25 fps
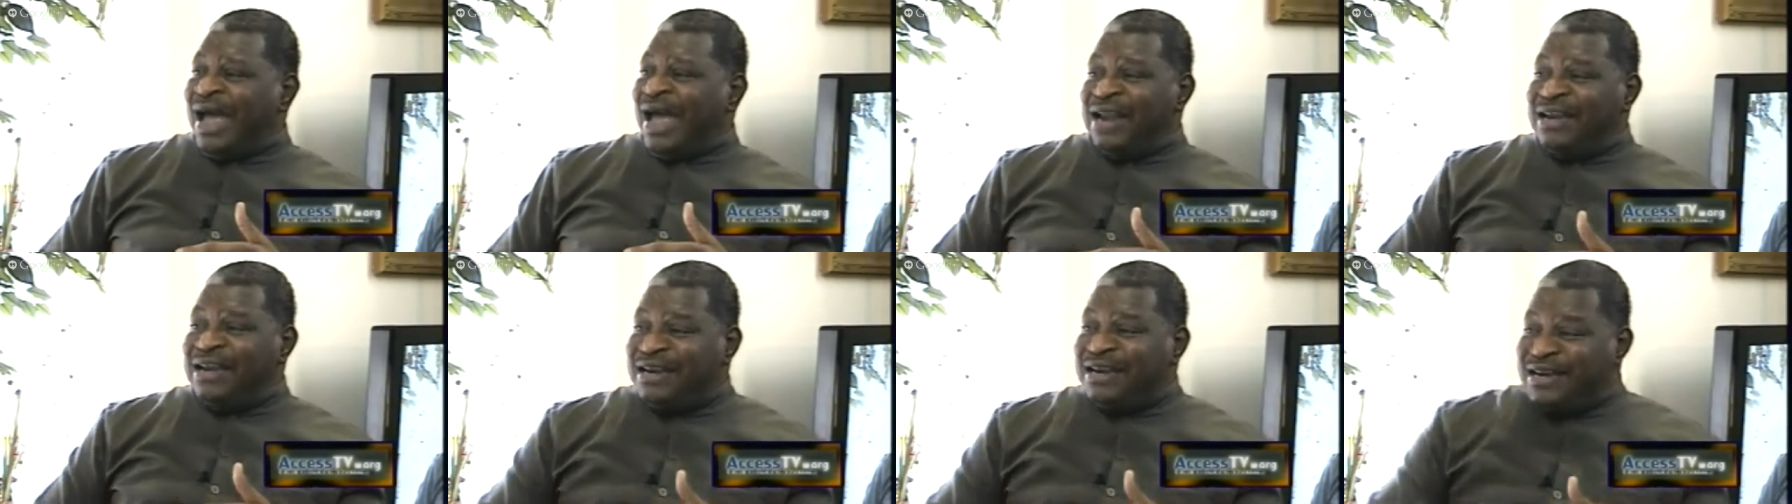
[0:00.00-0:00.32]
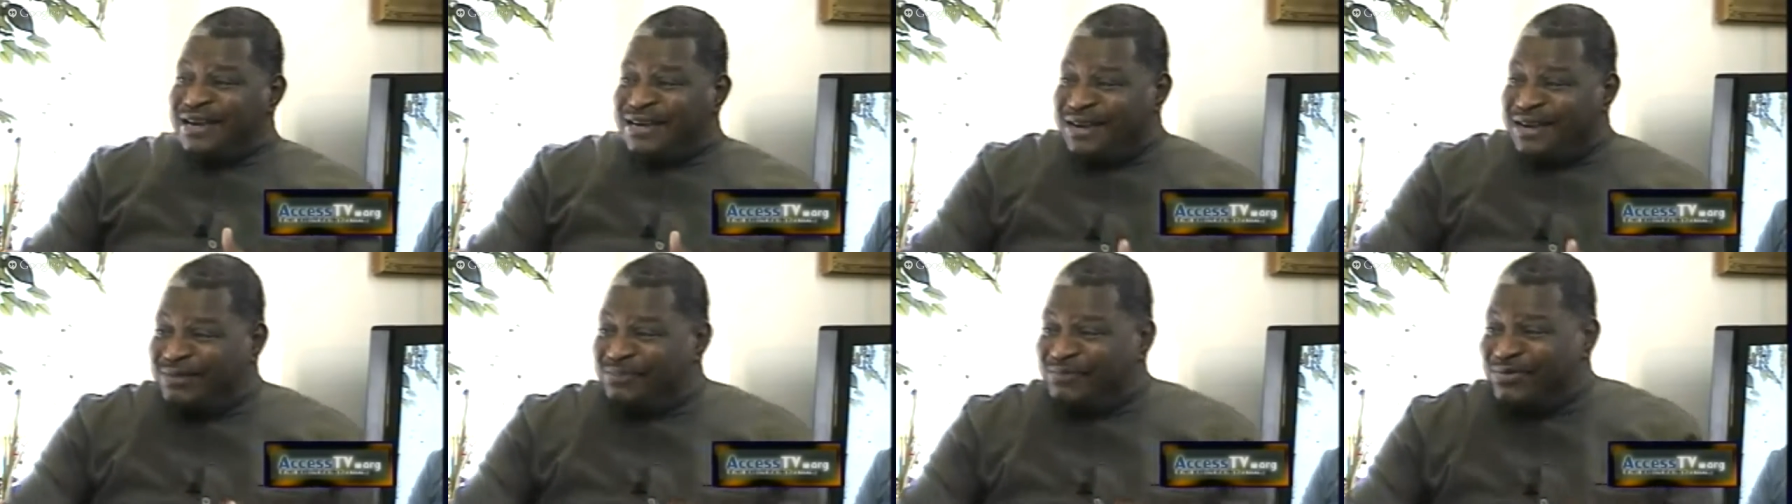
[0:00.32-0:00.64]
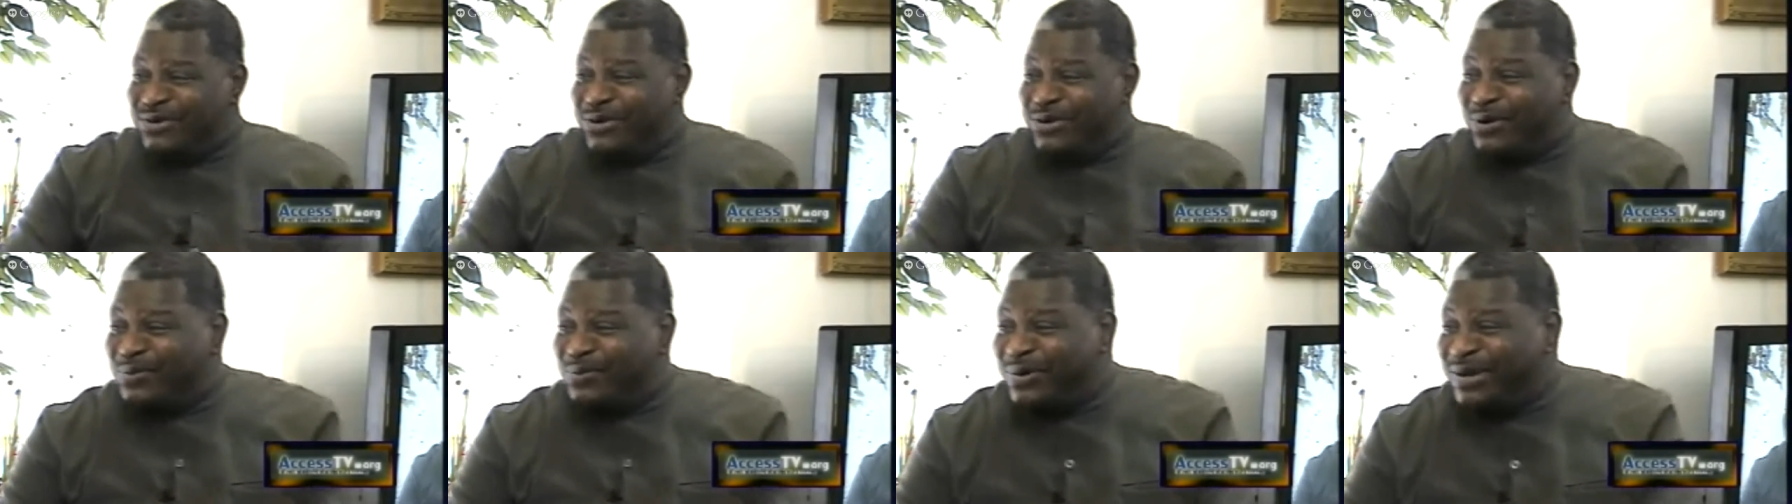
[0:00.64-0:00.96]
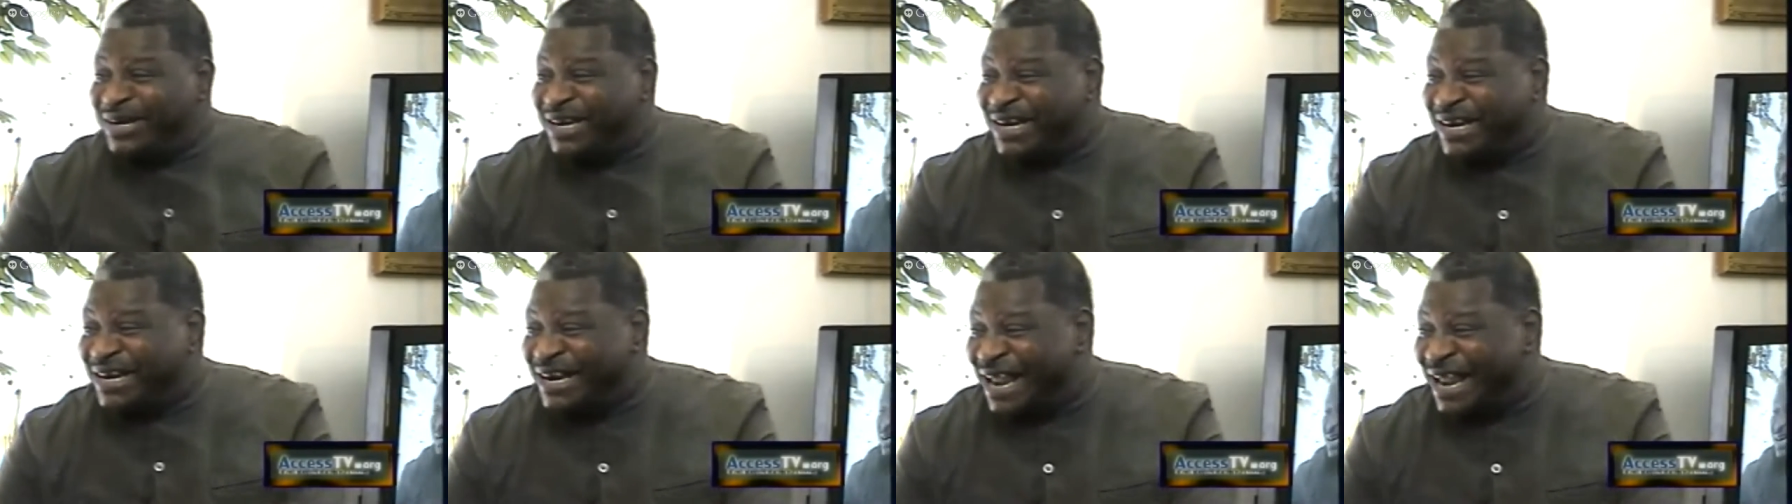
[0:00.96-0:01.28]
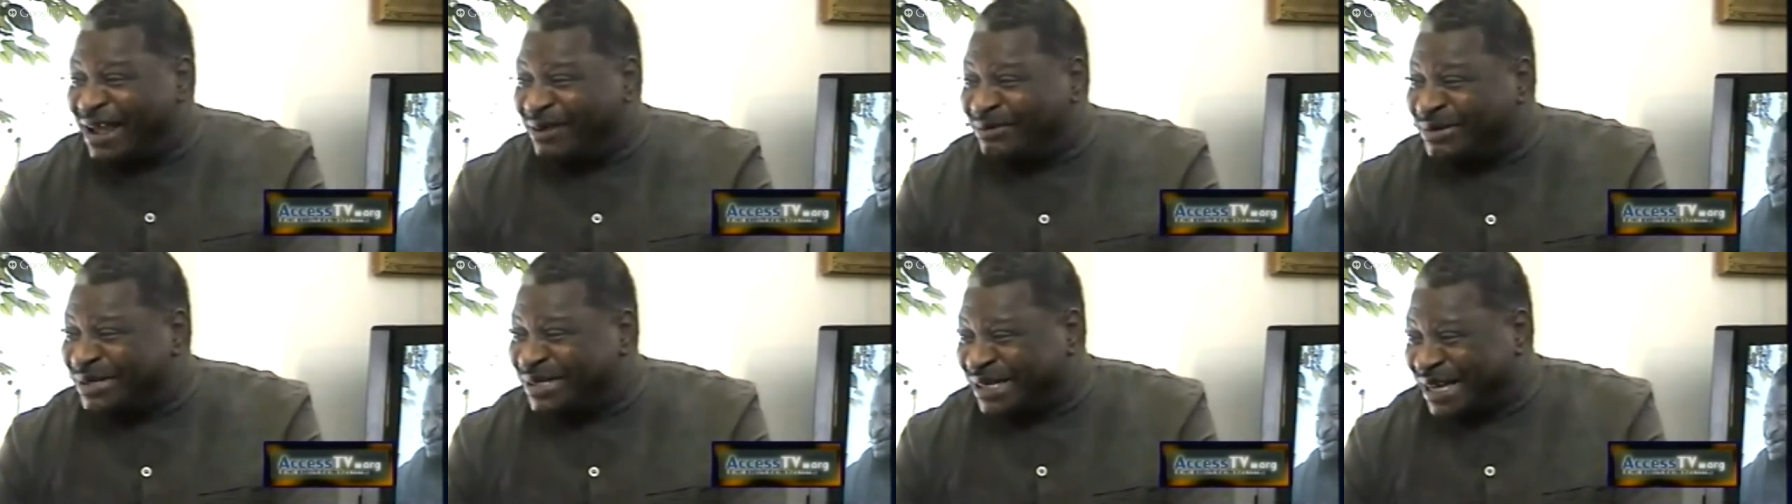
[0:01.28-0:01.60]
I didn't even know we didn't
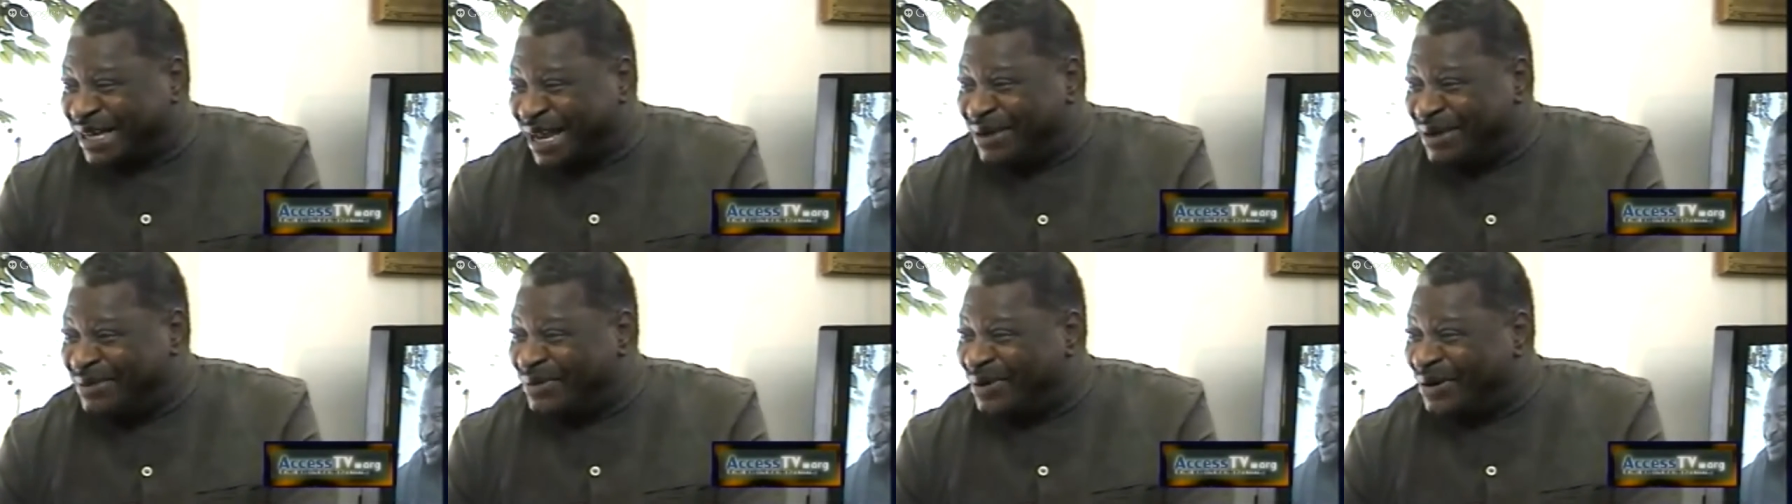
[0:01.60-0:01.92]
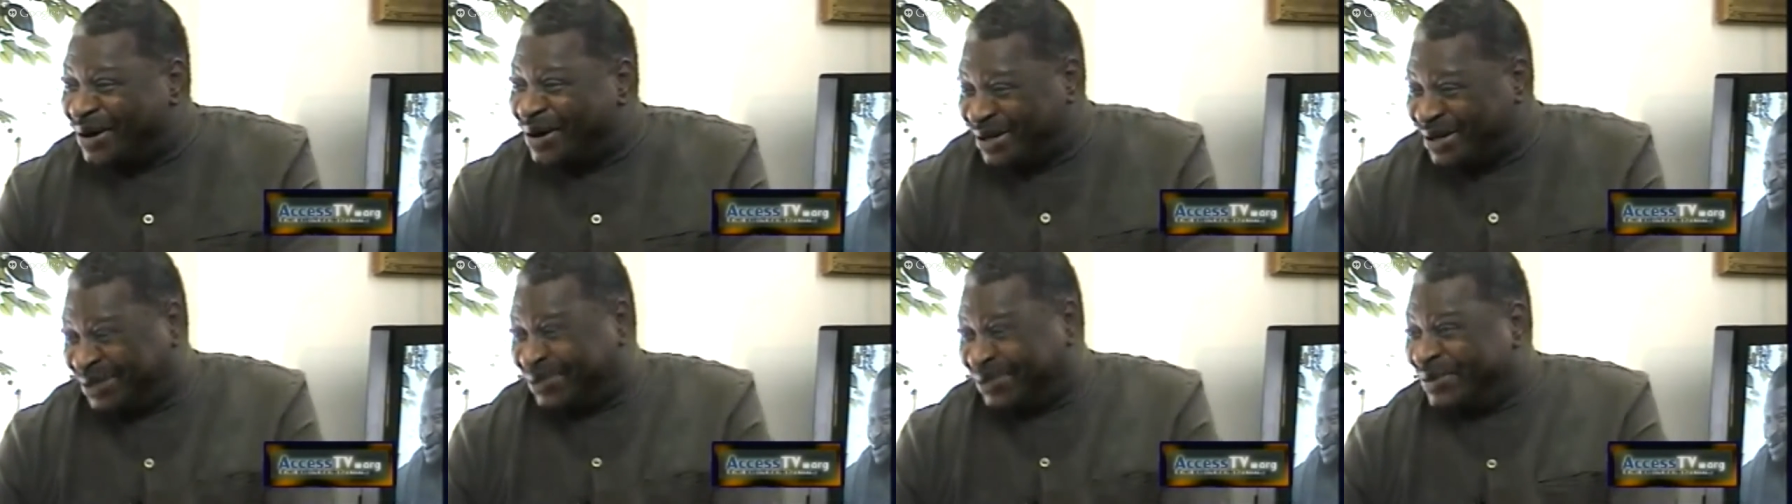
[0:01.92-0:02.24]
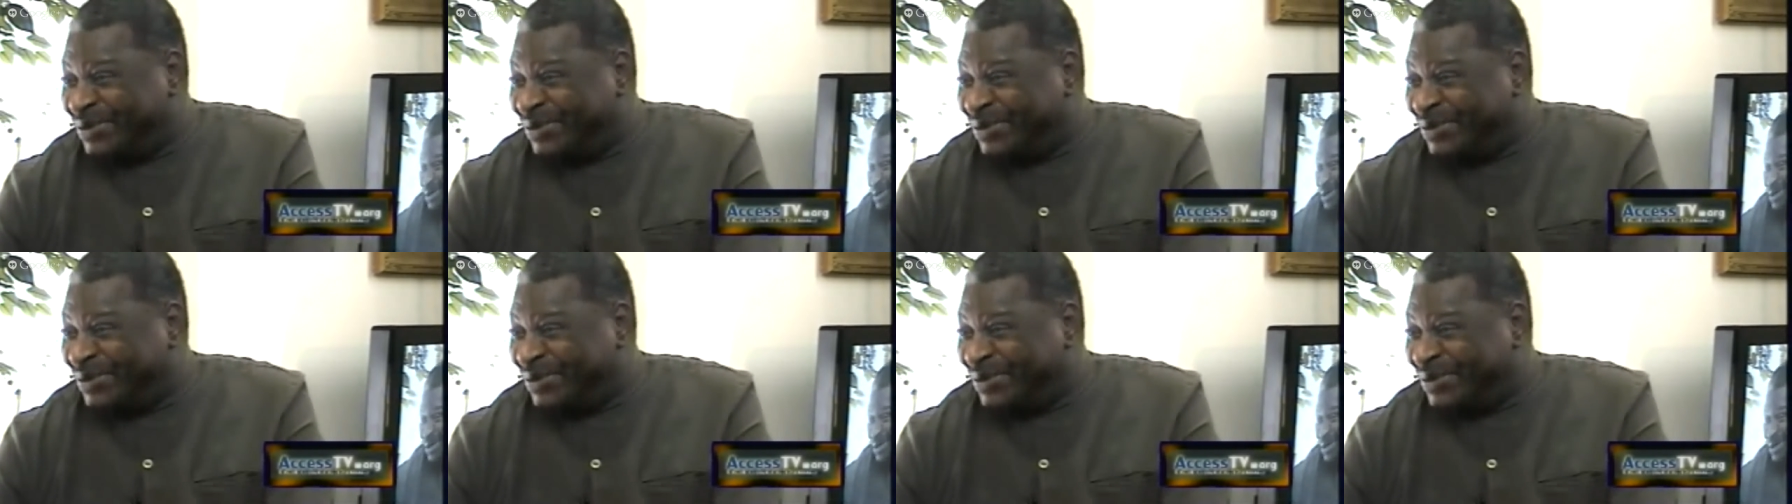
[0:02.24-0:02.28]
have mm -hmm. sidewalks.